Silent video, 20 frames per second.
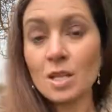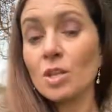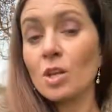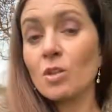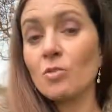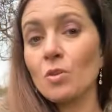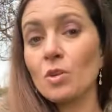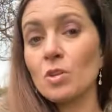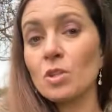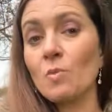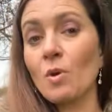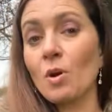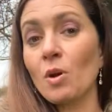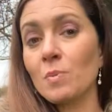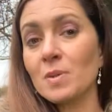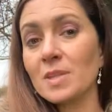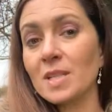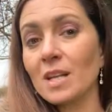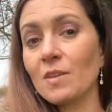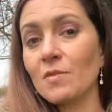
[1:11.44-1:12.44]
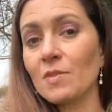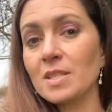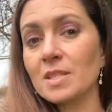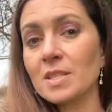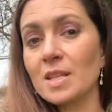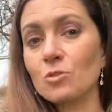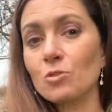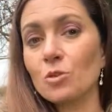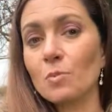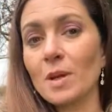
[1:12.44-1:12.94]
So through tomorrow, particularly for the
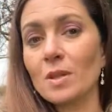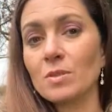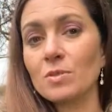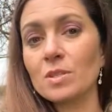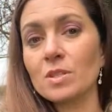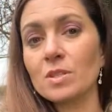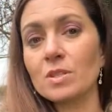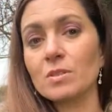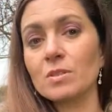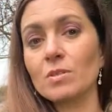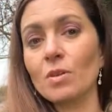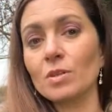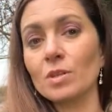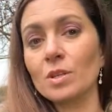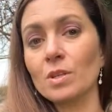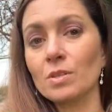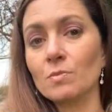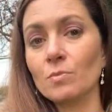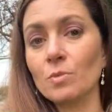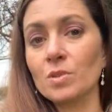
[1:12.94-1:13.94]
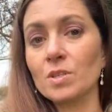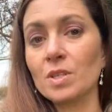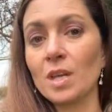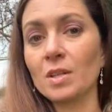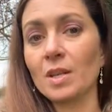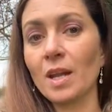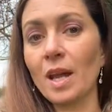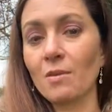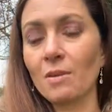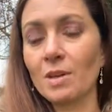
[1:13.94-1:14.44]
central belt of Scotland, more
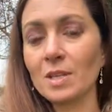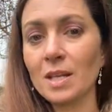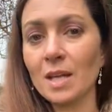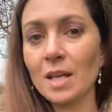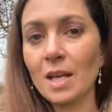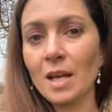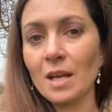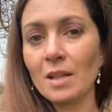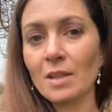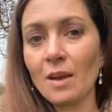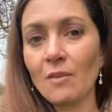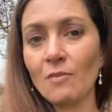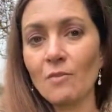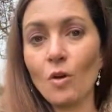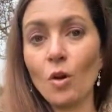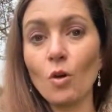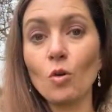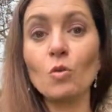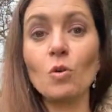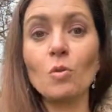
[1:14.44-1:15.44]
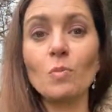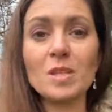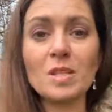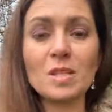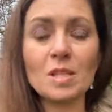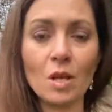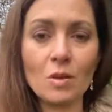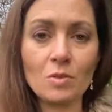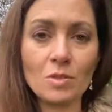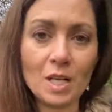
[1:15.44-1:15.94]
southern areas, that fog will be
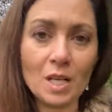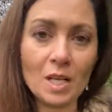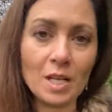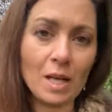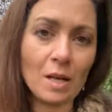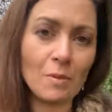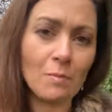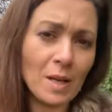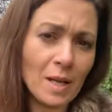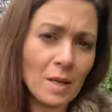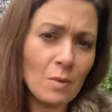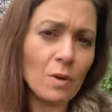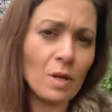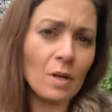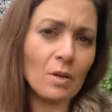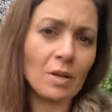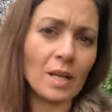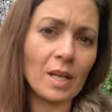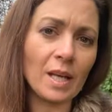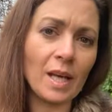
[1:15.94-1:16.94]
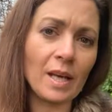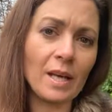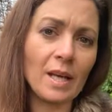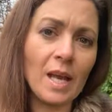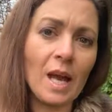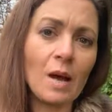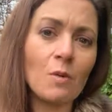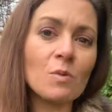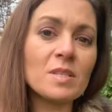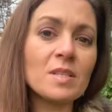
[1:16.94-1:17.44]
slow to clear, but it will clear.
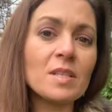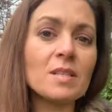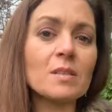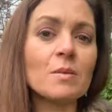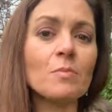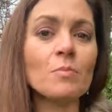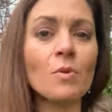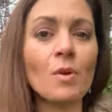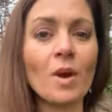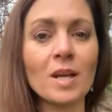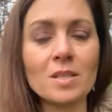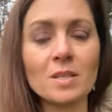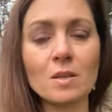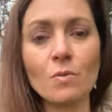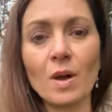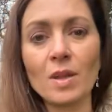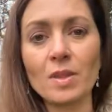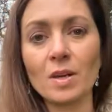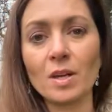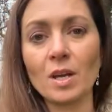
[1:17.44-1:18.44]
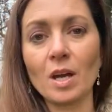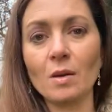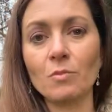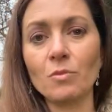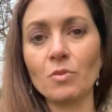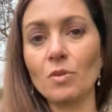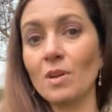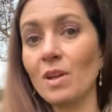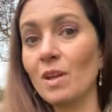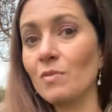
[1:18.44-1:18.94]
And we'll see some brighter weather
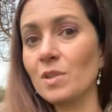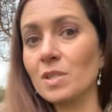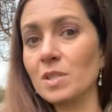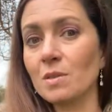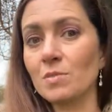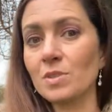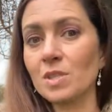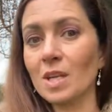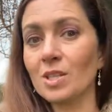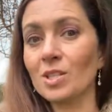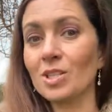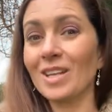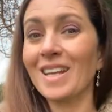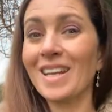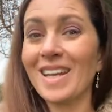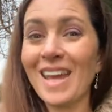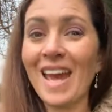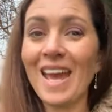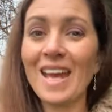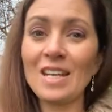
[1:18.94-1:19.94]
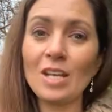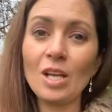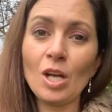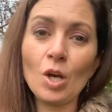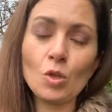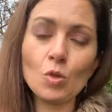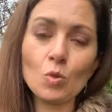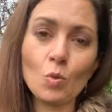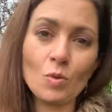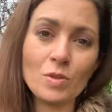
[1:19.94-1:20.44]
come through, even some sunshine again
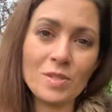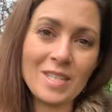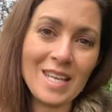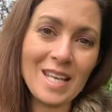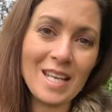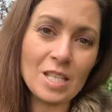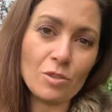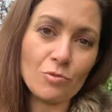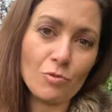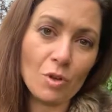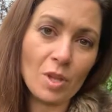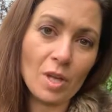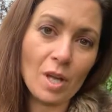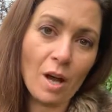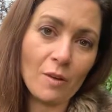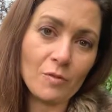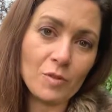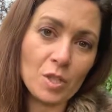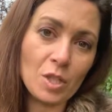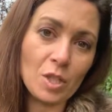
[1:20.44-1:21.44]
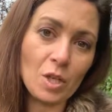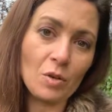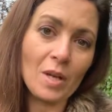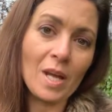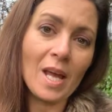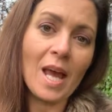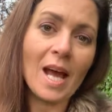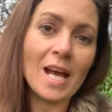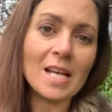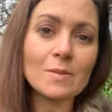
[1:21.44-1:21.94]
towards the east through the afternoon,
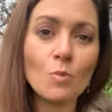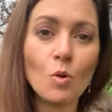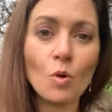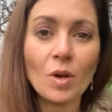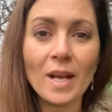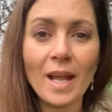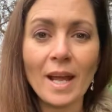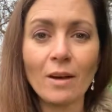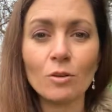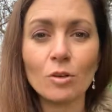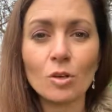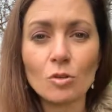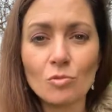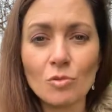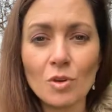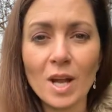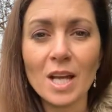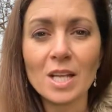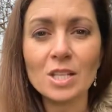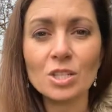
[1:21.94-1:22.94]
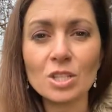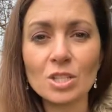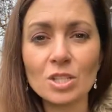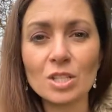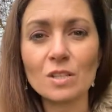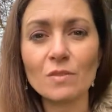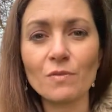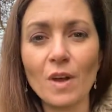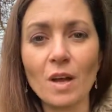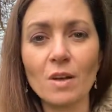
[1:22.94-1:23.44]
as more cloud gradually
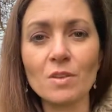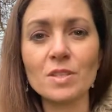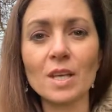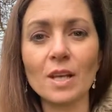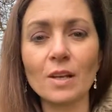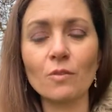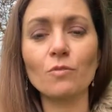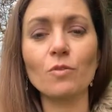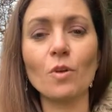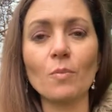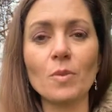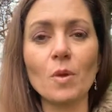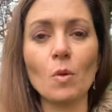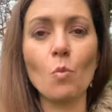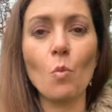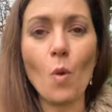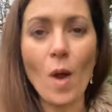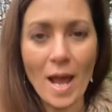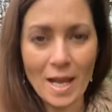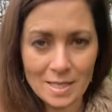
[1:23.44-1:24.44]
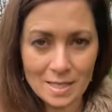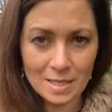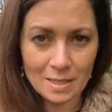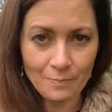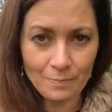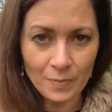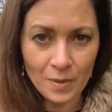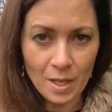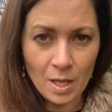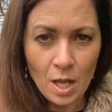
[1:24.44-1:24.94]
just files in from the
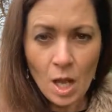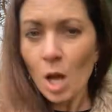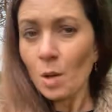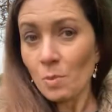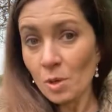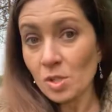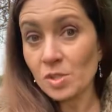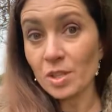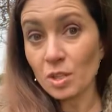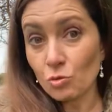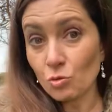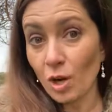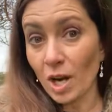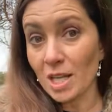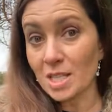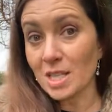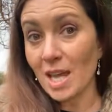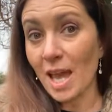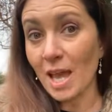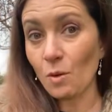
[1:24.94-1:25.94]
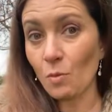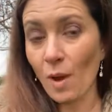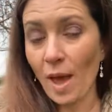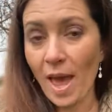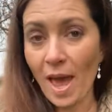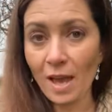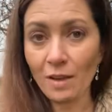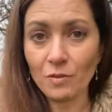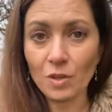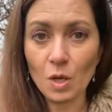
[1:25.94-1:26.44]
west. A mostly dry day
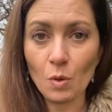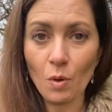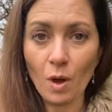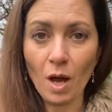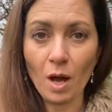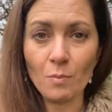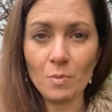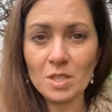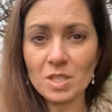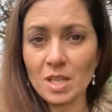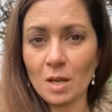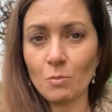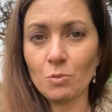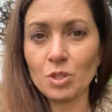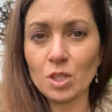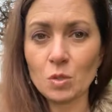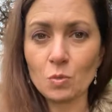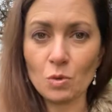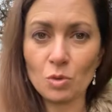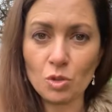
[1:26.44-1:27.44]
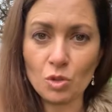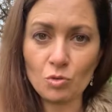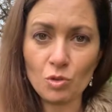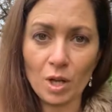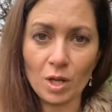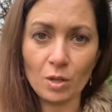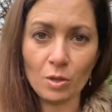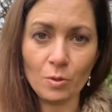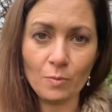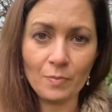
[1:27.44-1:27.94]
wherever you are, but temperatures will
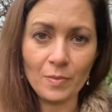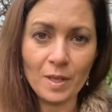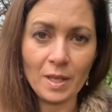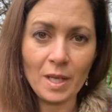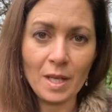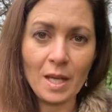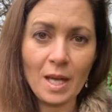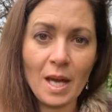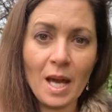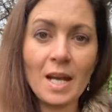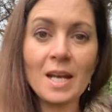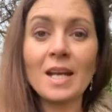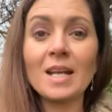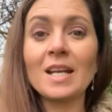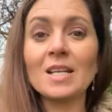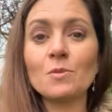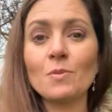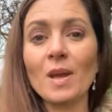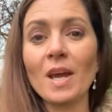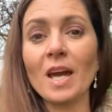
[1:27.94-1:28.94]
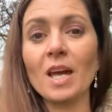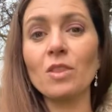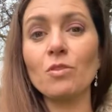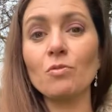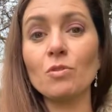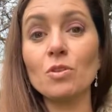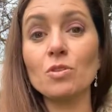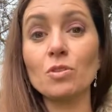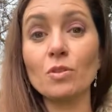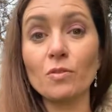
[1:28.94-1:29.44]
struggle. And then as we head
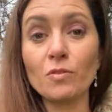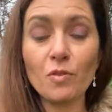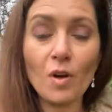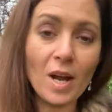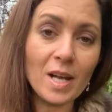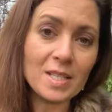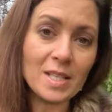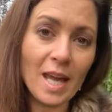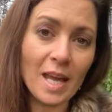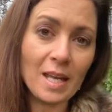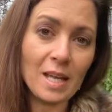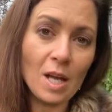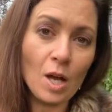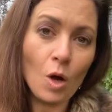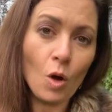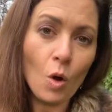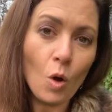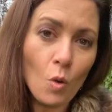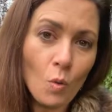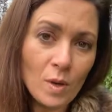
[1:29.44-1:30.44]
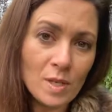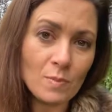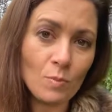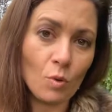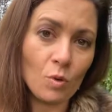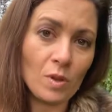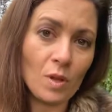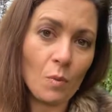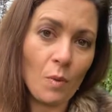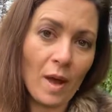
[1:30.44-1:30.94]
through to Friday, always
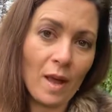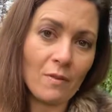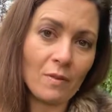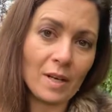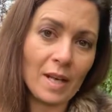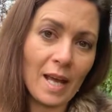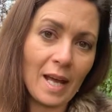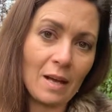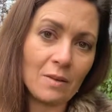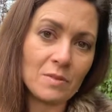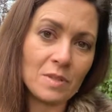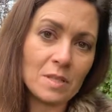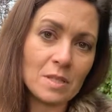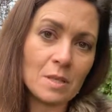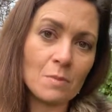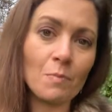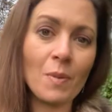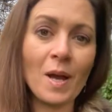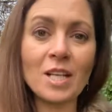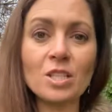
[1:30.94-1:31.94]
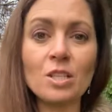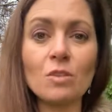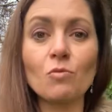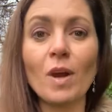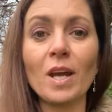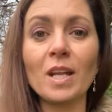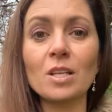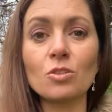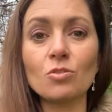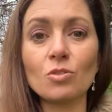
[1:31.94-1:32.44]
more in the way of clouds. some patchy
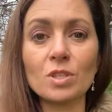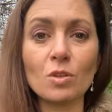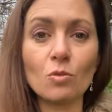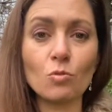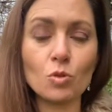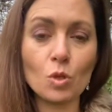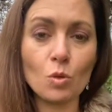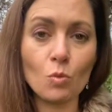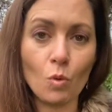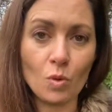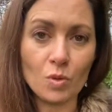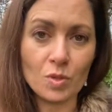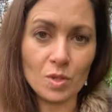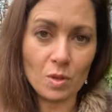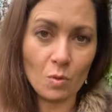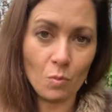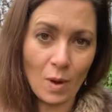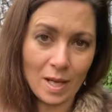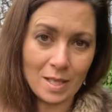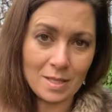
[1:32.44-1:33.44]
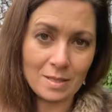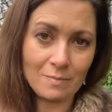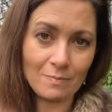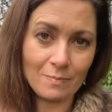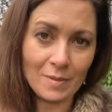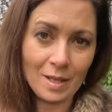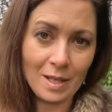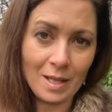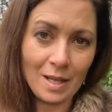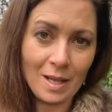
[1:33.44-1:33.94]
rain and drizzle towards the west.
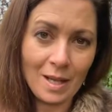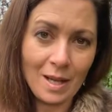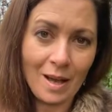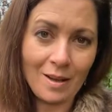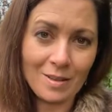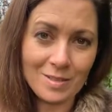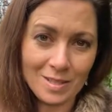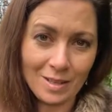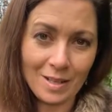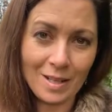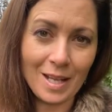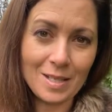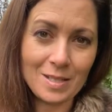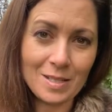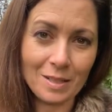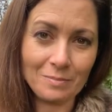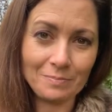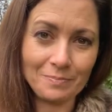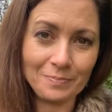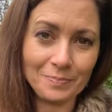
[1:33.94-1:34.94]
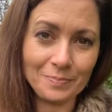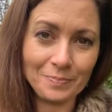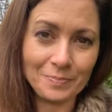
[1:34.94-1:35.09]
I'll see you later.